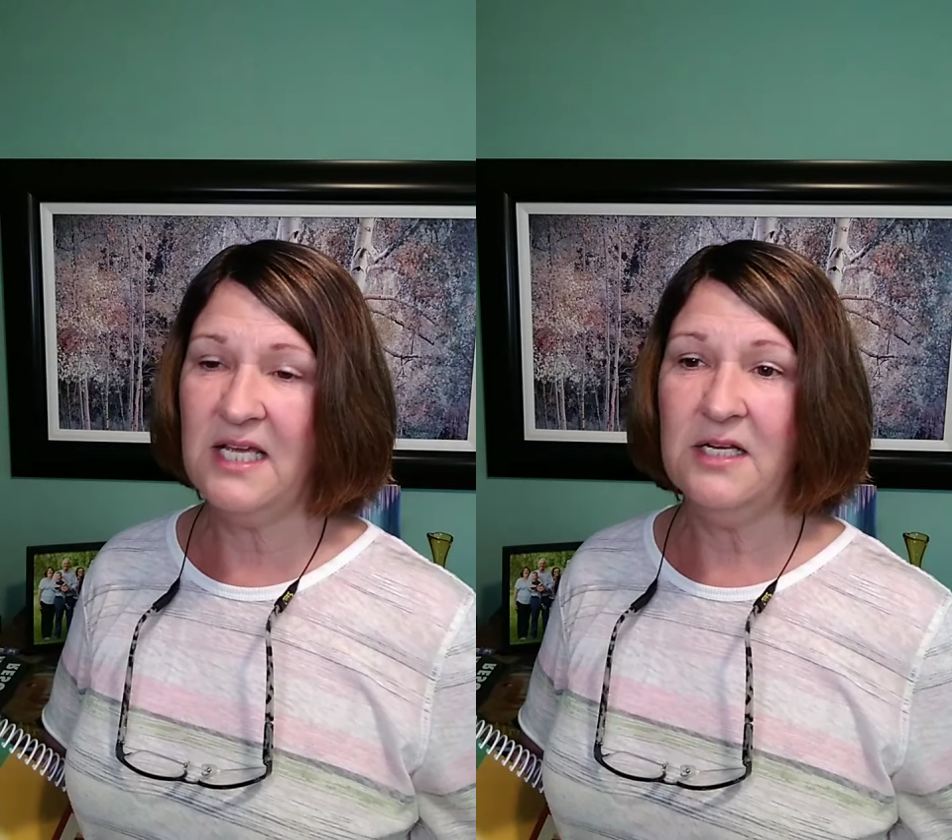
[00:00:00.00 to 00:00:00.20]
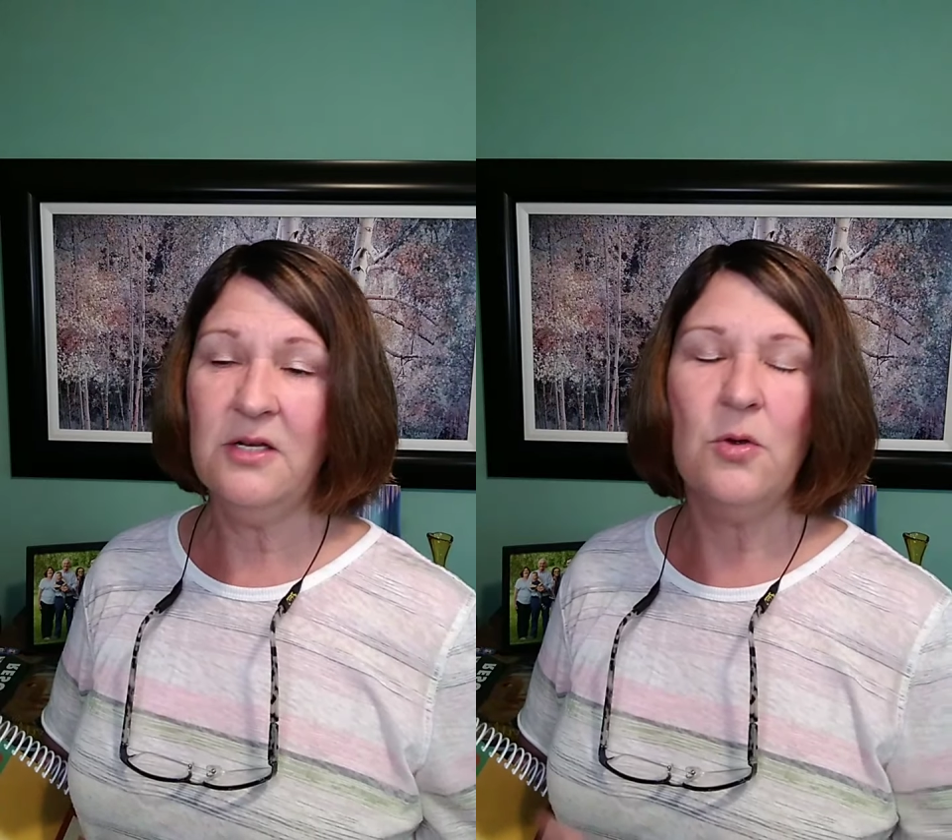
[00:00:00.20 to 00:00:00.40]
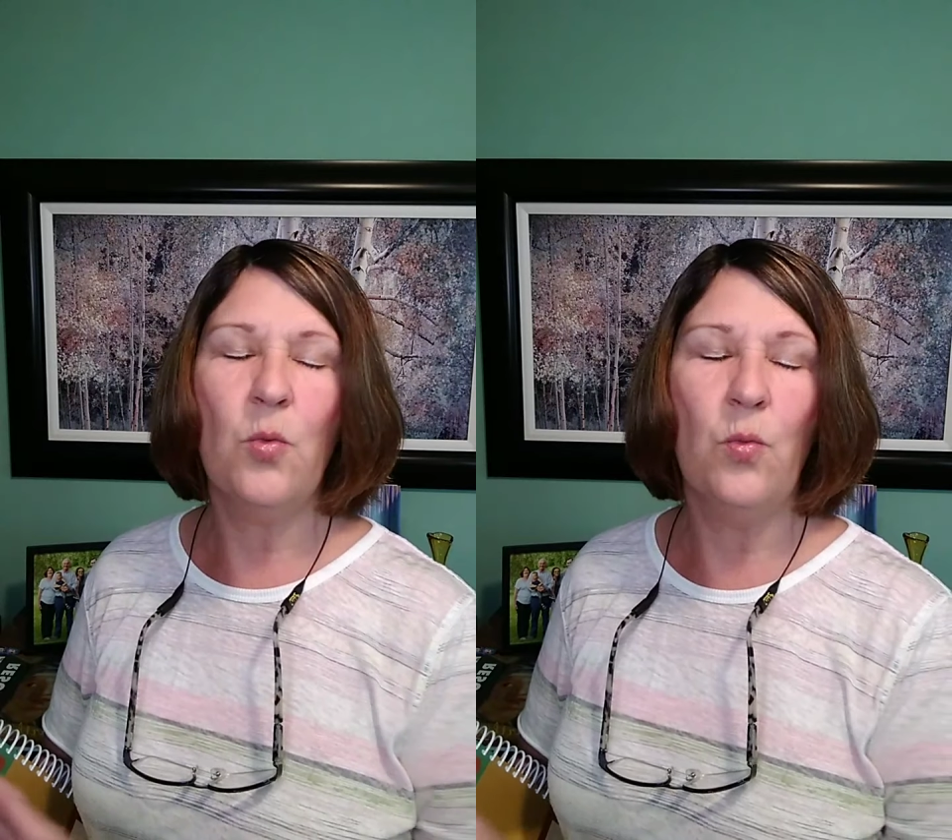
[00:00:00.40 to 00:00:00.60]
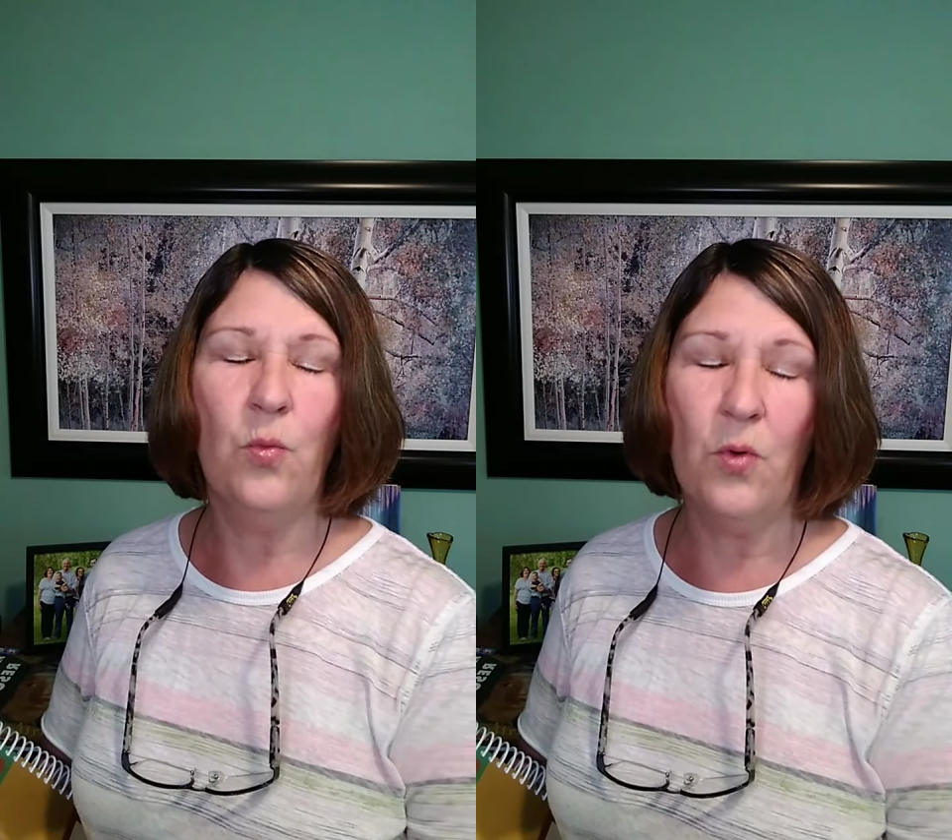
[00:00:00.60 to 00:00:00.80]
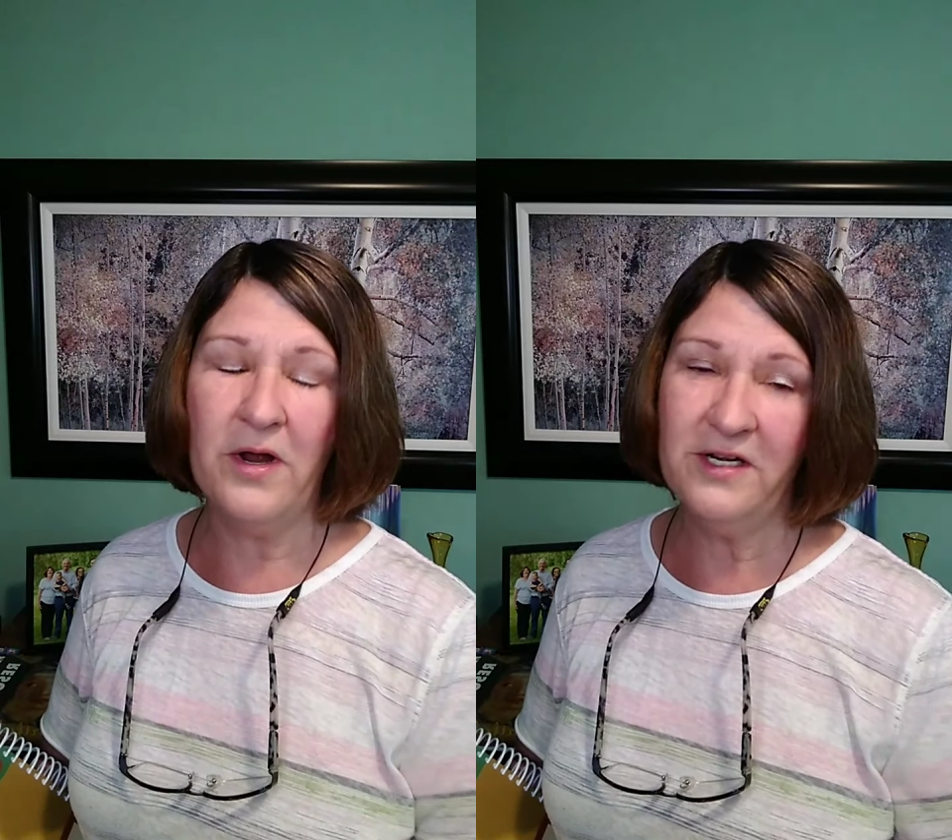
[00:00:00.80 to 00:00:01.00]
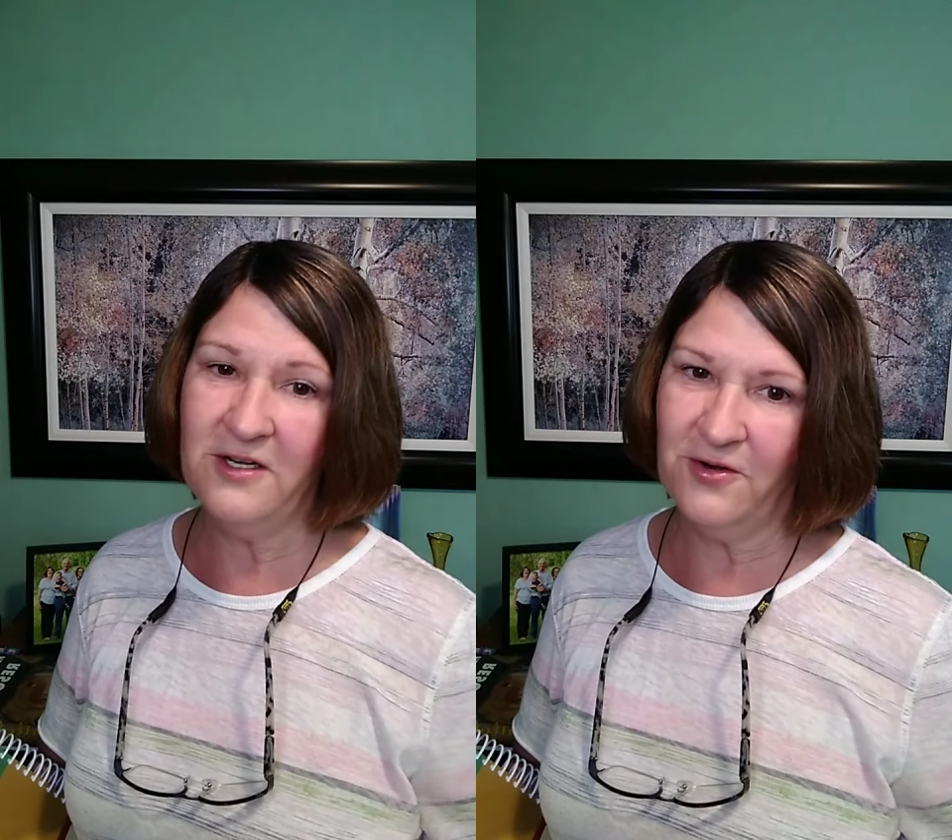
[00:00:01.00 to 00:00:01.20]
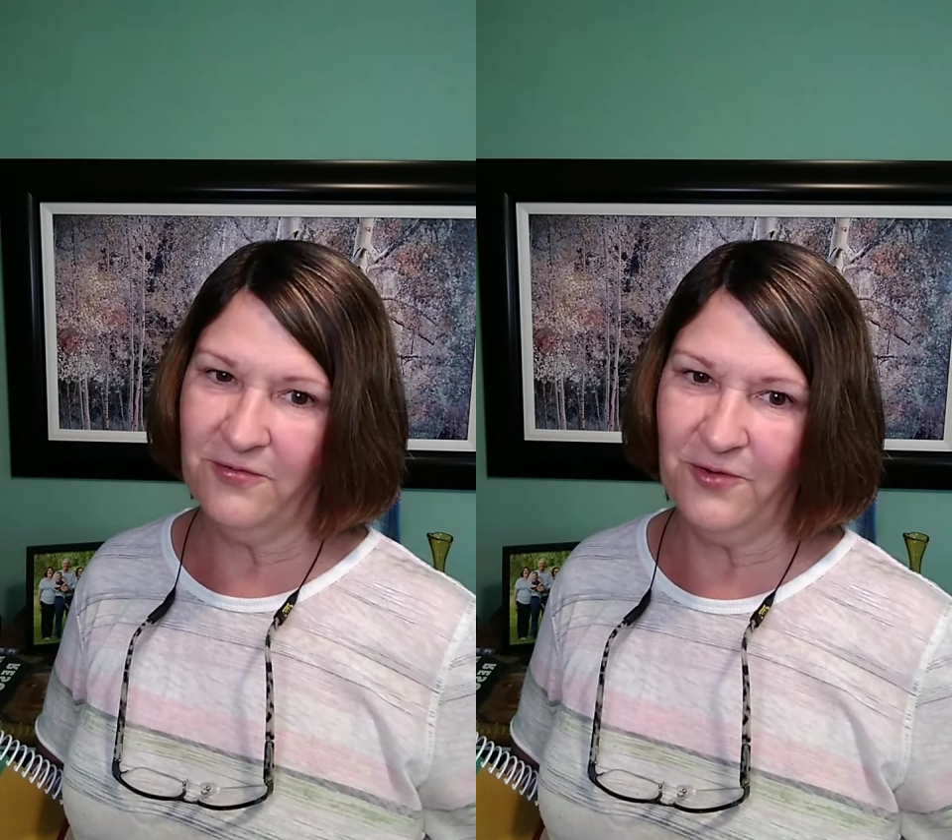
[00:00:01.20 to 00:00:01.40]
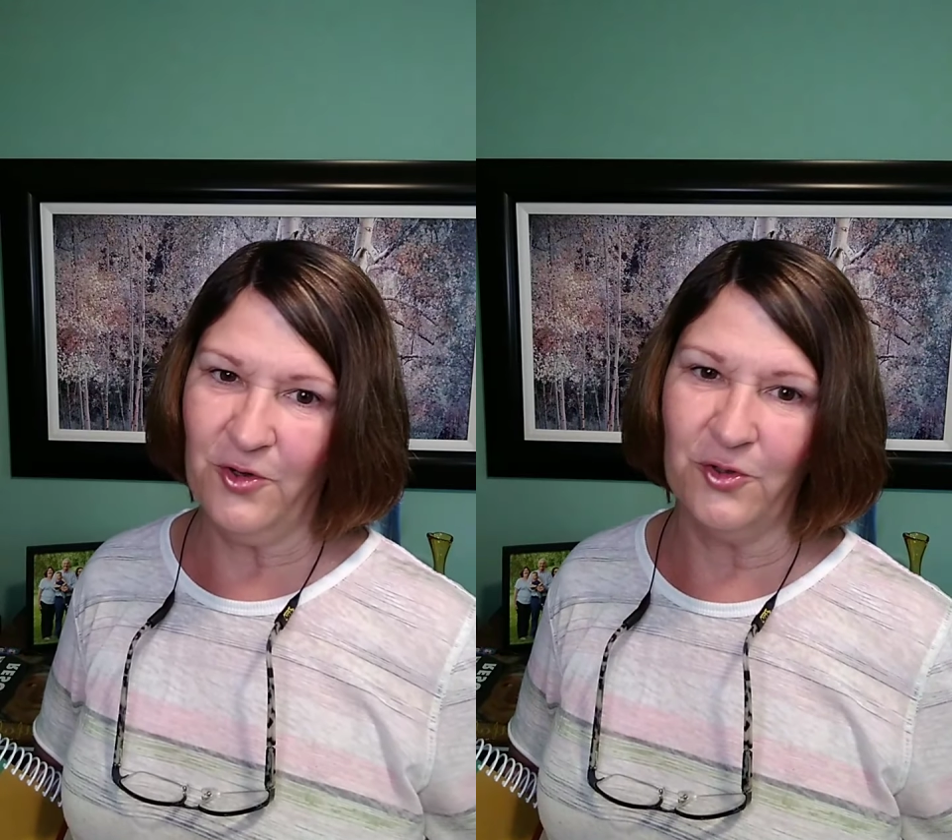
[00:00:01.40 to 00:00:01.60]
Wonderful.
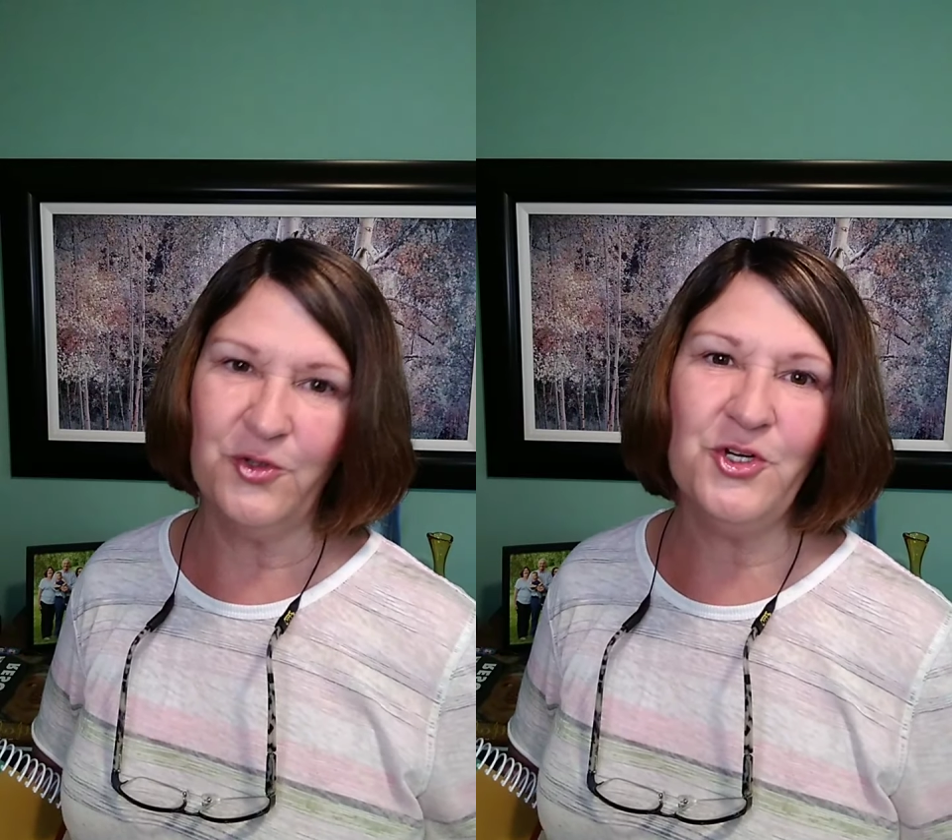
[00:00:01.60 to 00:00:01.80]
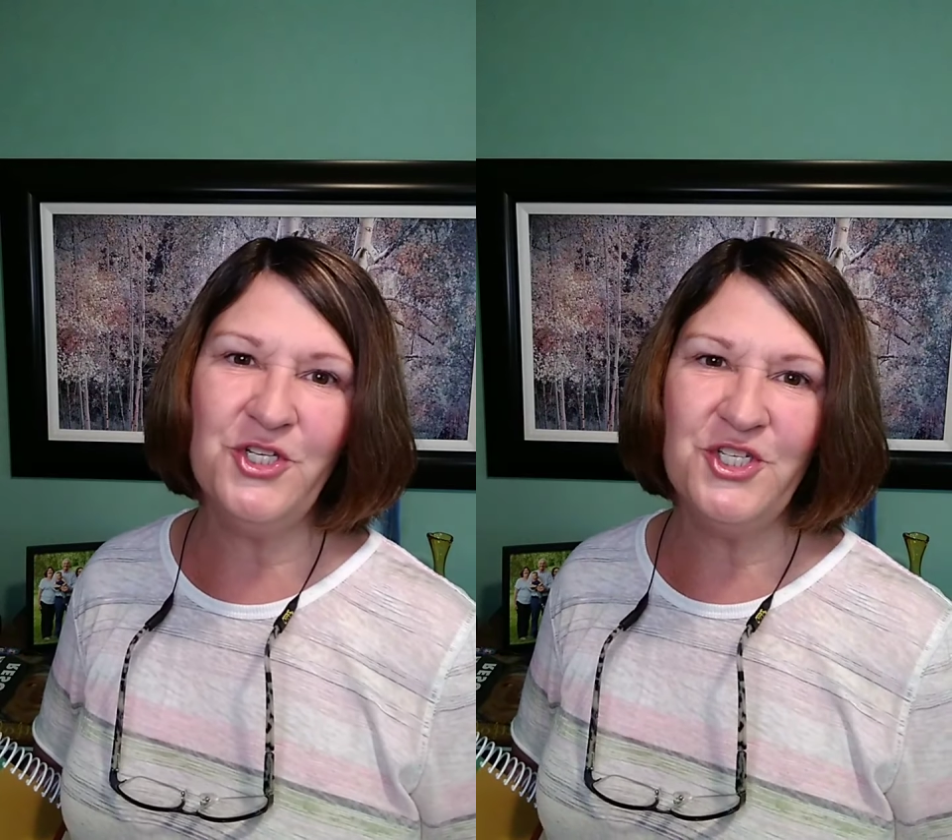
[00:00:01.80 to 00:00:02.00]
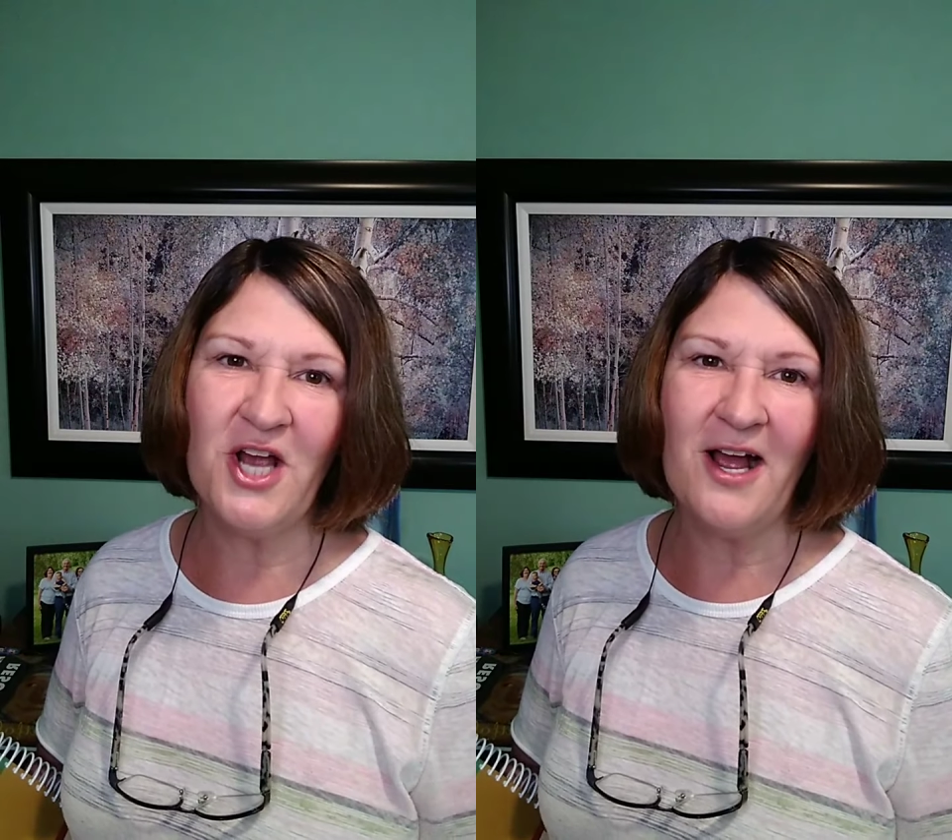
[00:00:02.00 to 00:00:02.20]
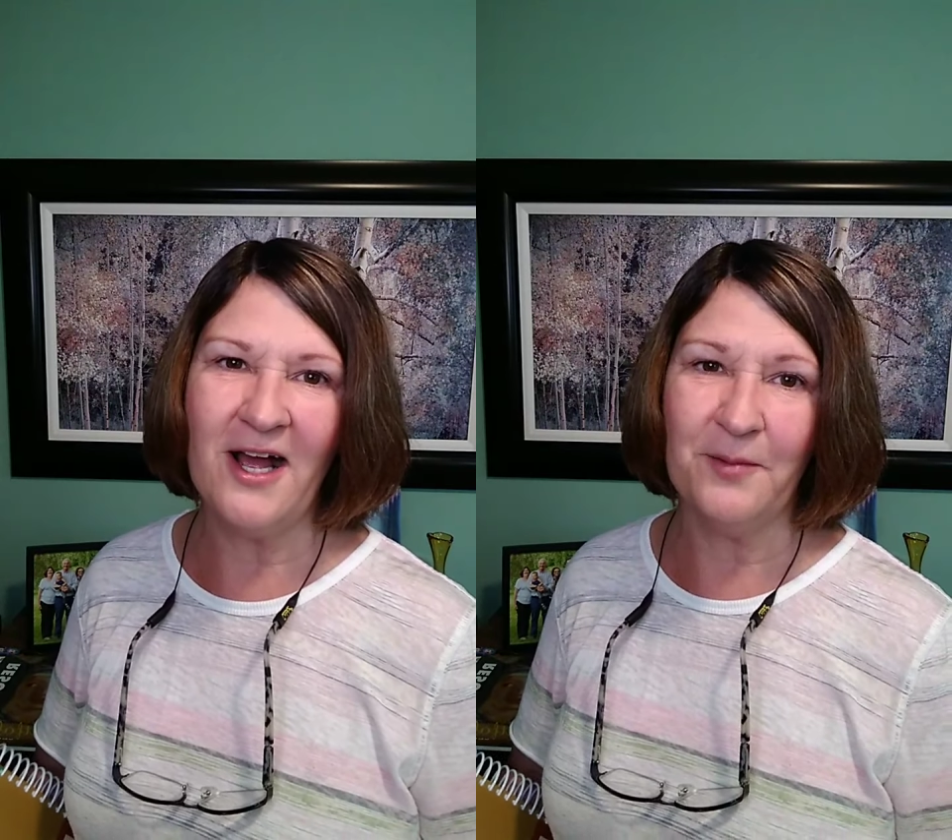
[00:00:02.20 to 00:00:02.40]
Good job.